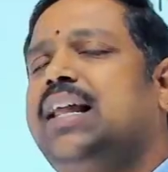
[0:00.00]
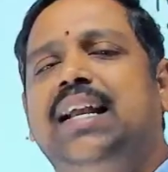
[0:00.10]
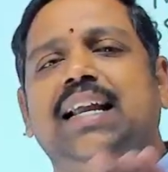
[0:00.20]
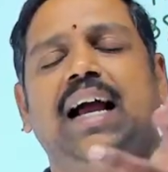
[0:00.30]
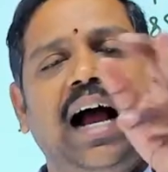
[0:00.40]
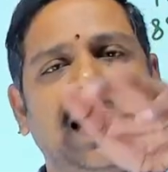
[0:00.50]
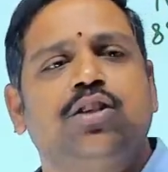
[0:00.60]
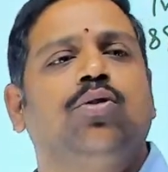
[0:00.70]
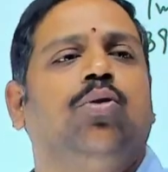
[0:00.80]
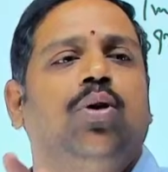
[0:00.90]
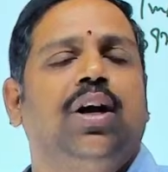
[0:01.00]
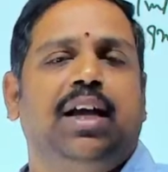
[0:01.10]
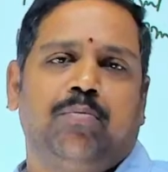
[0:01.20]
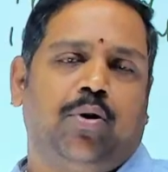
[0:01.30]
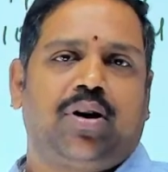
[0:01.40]
India has to
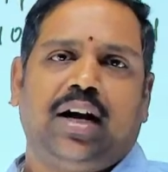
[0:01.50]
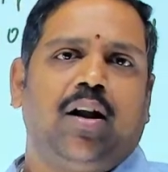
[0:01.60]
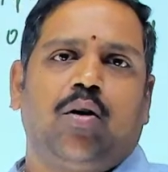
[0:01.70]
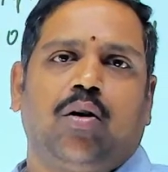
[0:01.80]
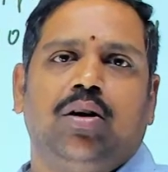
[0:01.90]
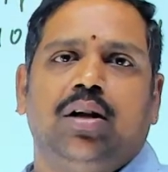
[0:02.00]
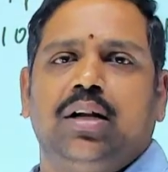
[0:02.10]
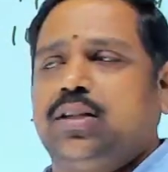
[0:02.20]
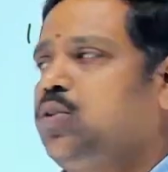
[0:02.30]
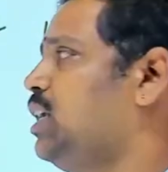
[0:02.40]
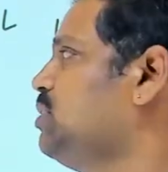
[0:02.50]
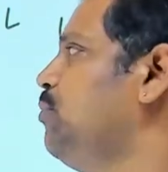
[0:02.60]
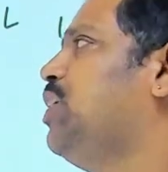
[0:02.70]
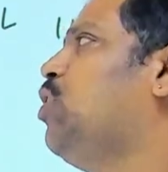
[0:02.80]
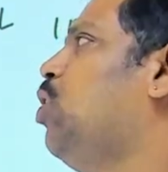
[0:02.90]
import, right or wrong? So that's why
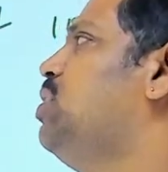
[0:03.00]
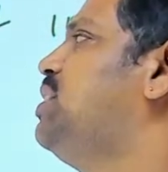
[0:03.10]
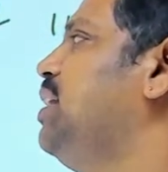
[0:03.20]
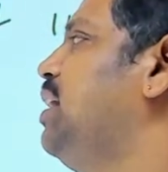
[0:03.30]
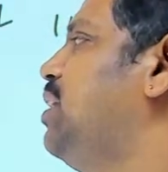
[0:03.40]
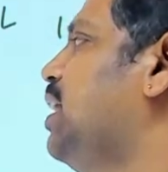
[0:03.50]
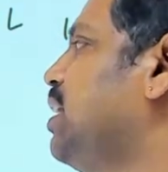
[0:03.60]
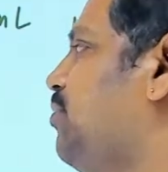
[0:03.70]
we can't say that that will